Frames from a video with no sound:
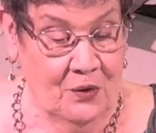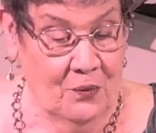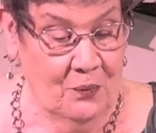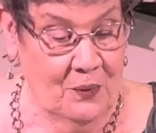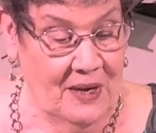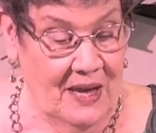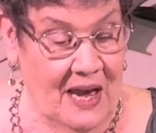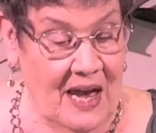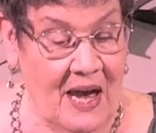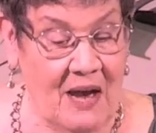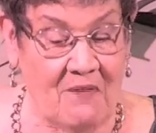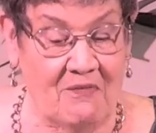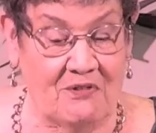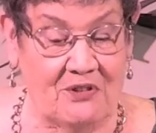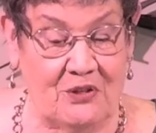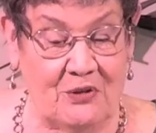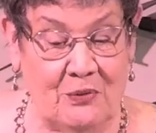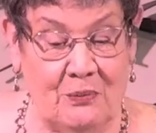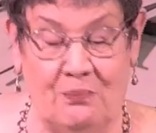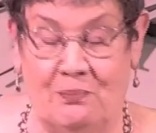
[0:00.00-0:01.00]
we have
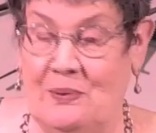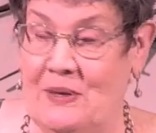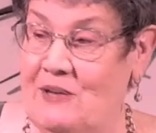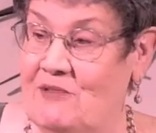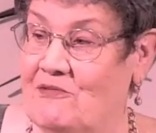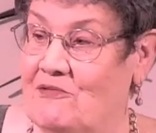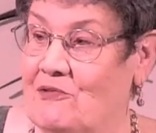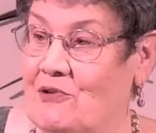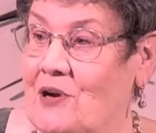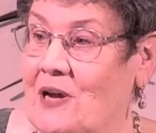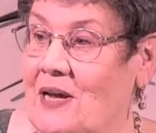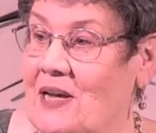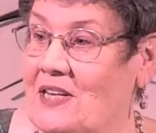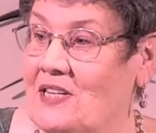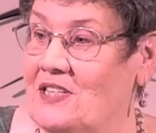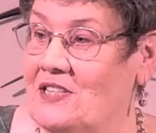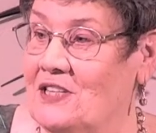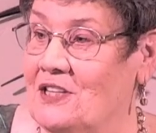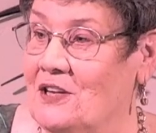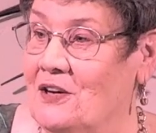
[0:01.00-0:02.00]
to
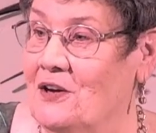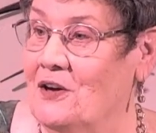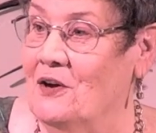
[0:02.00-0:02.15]
befriend